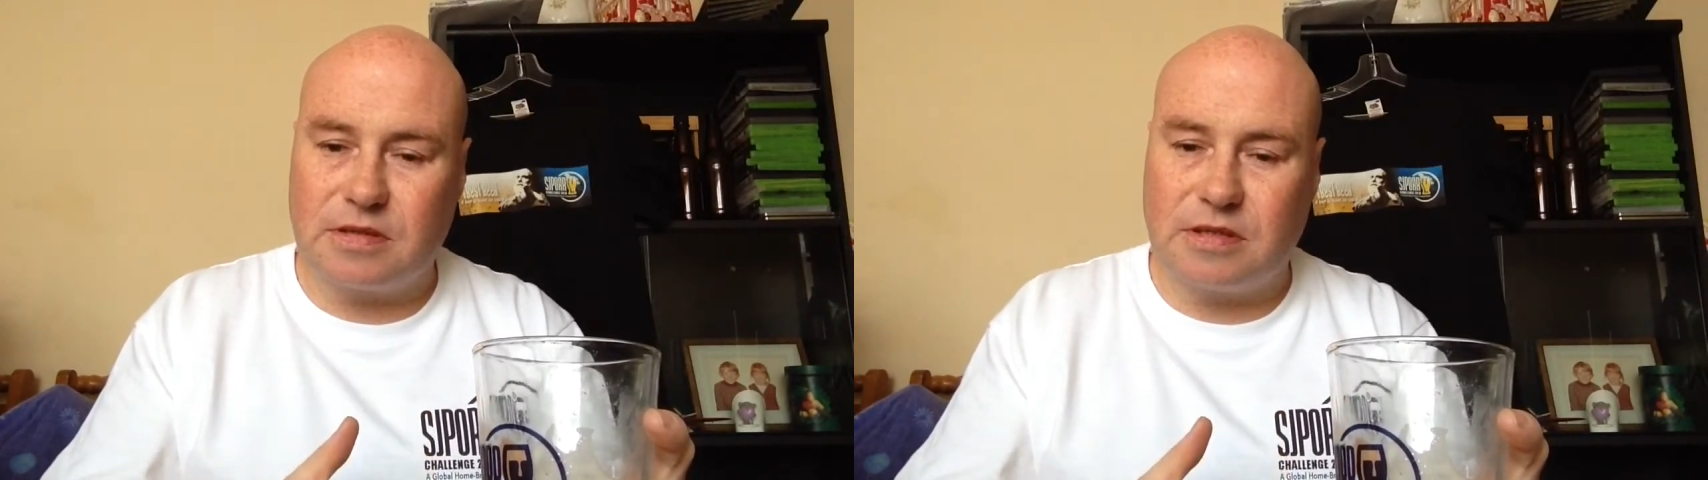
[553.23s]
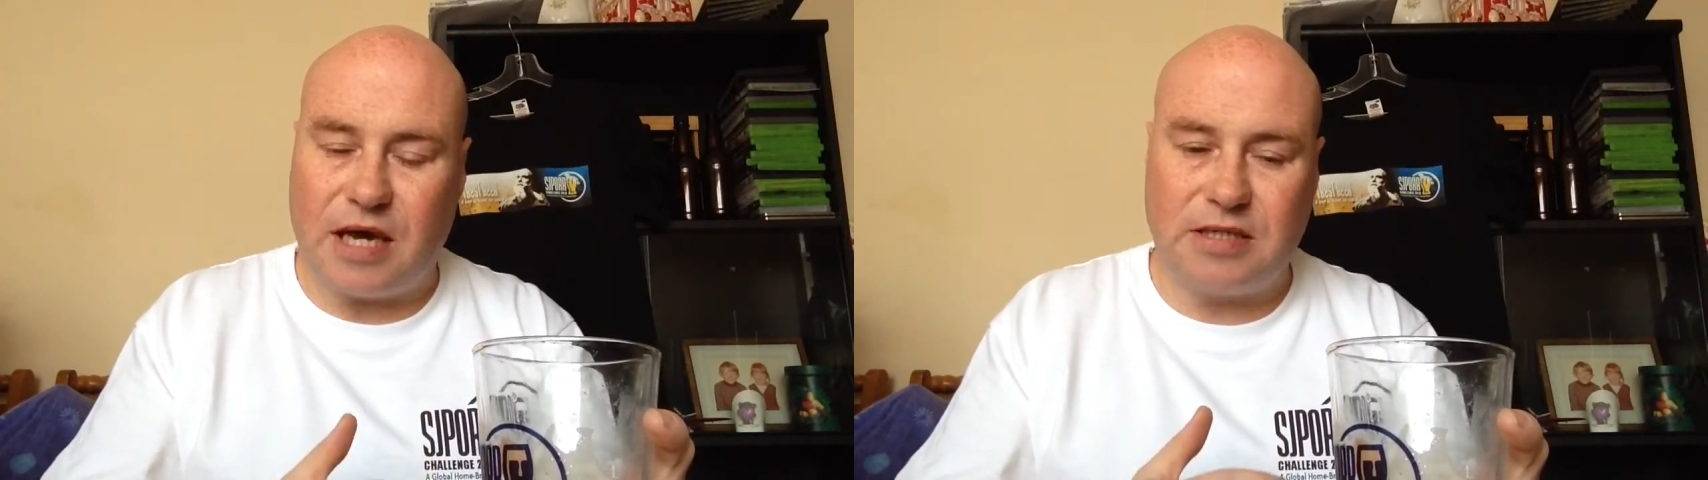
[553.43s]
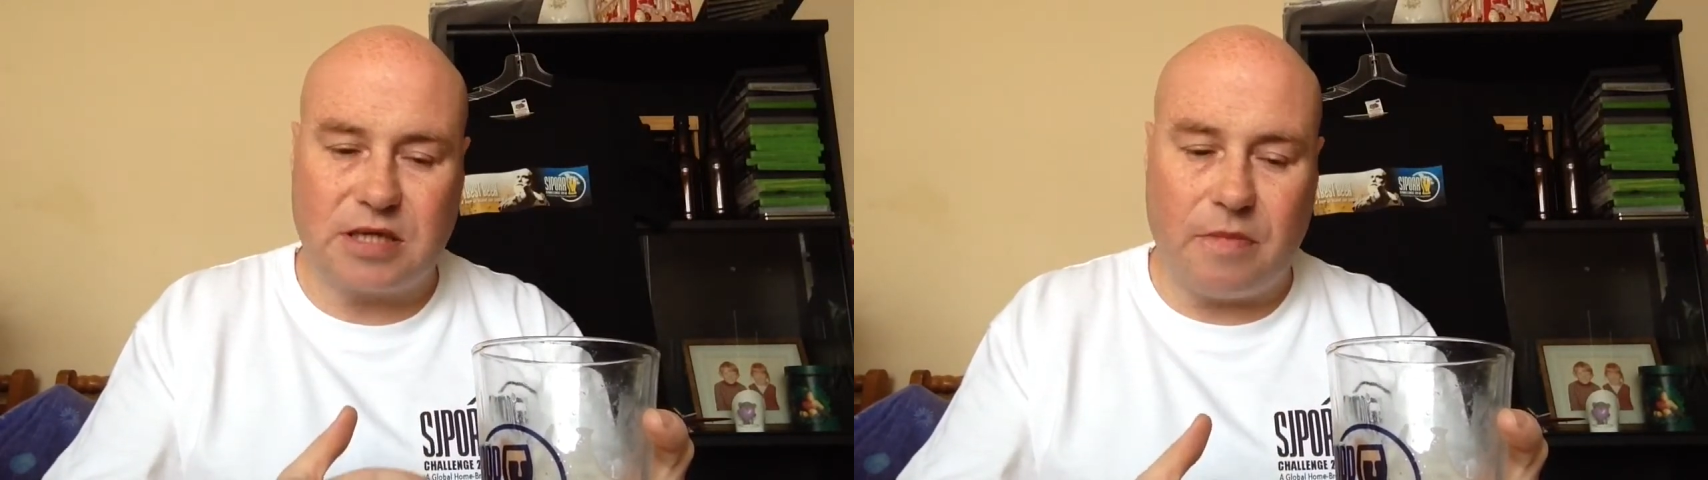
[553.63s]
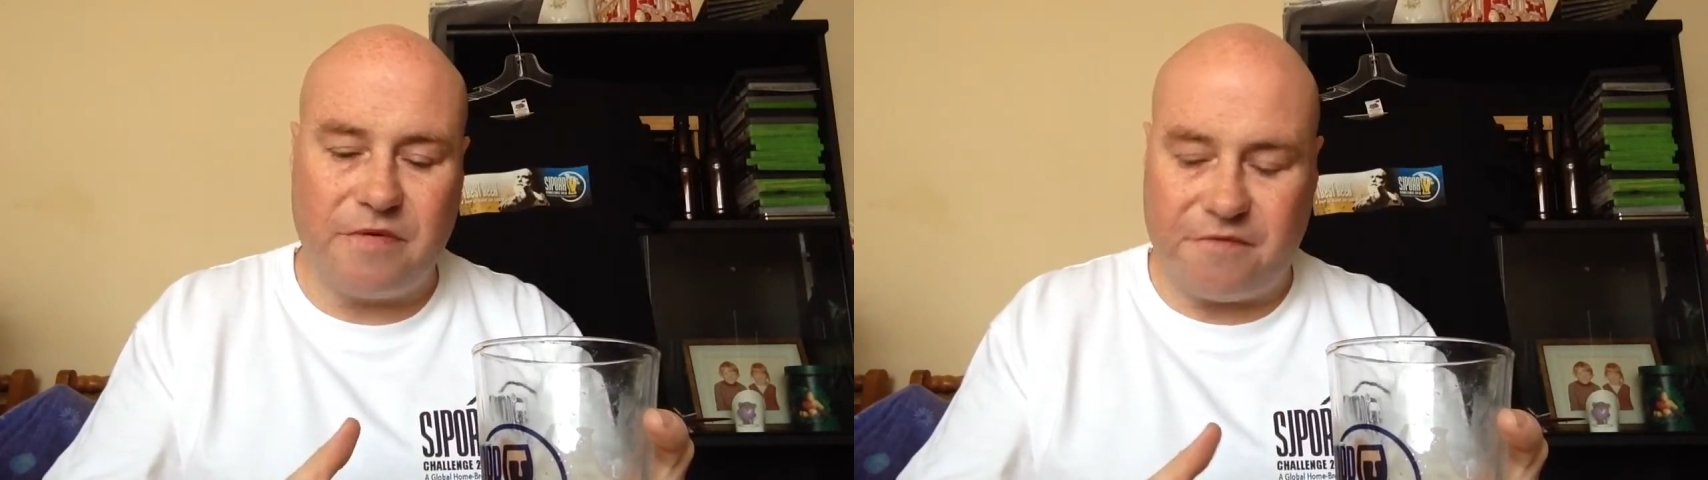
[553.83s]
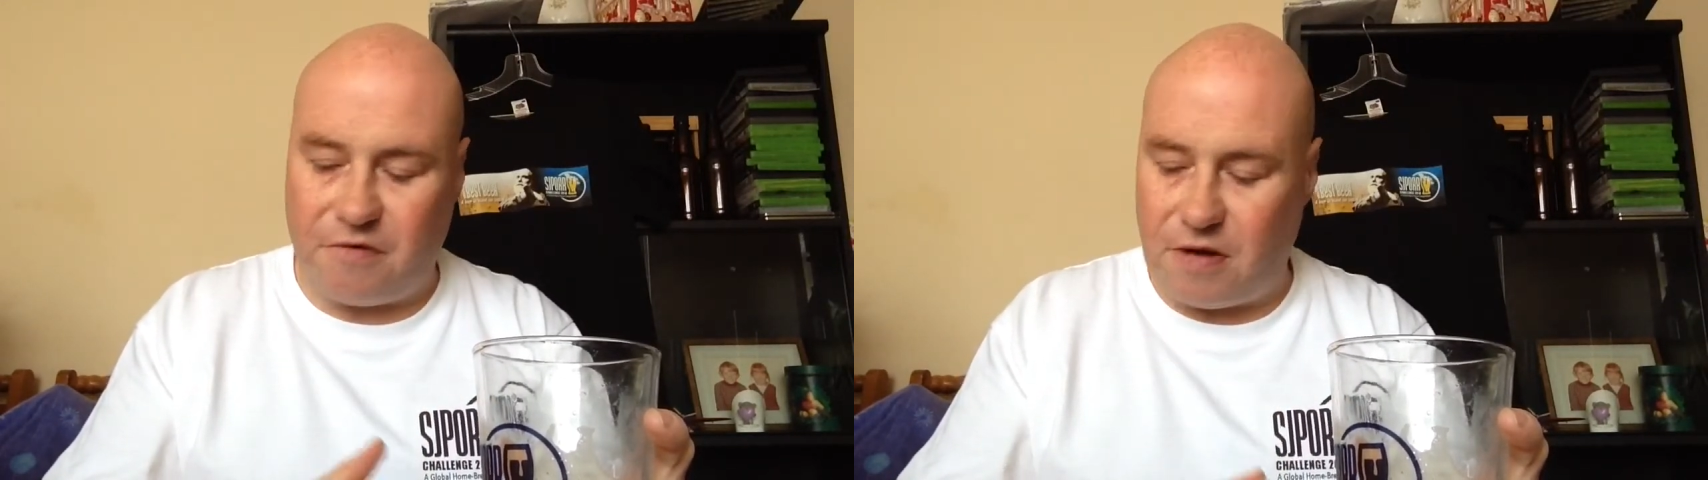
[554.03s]
taste
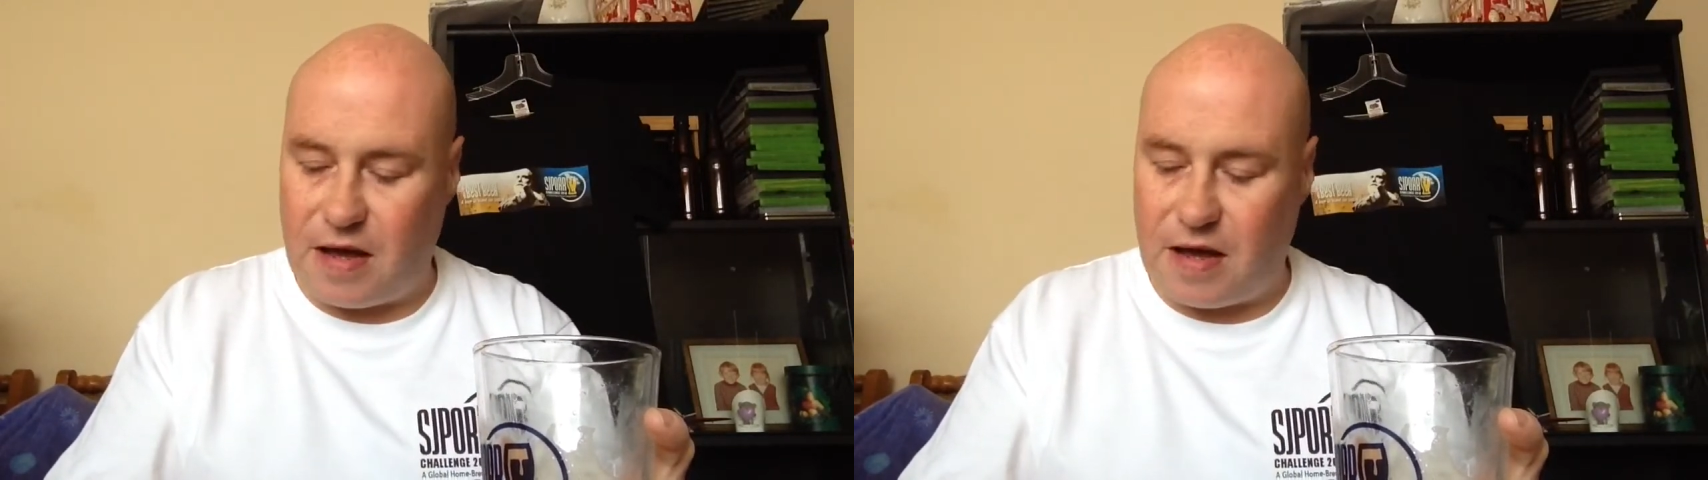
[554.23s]
coming through